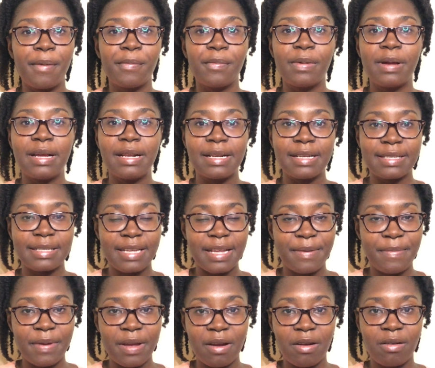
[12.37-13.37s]
in the
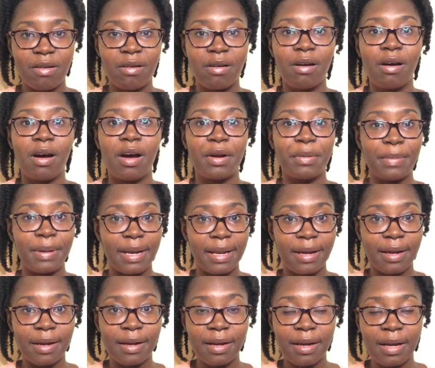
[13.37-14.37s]
same area on my
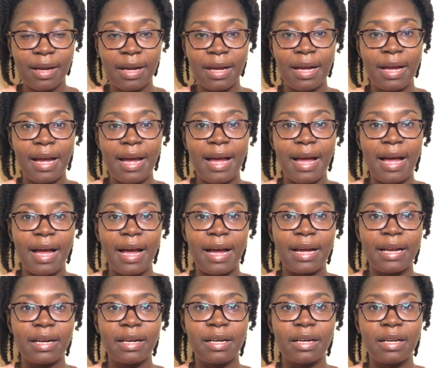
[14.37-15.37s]
leg.
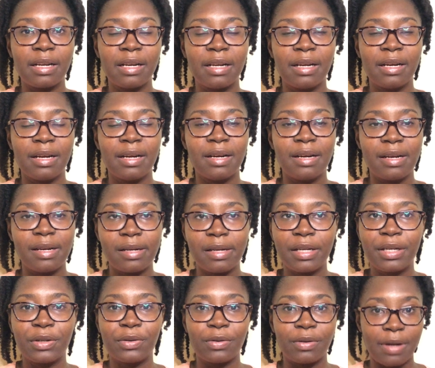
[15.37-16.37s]
And,
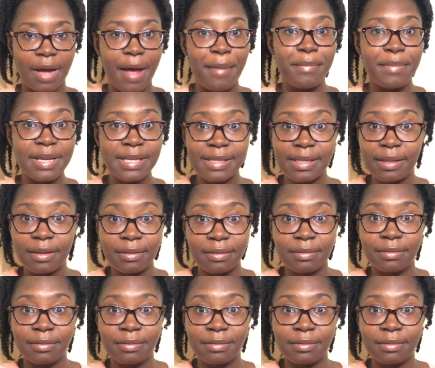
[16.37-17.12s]
I'm busy.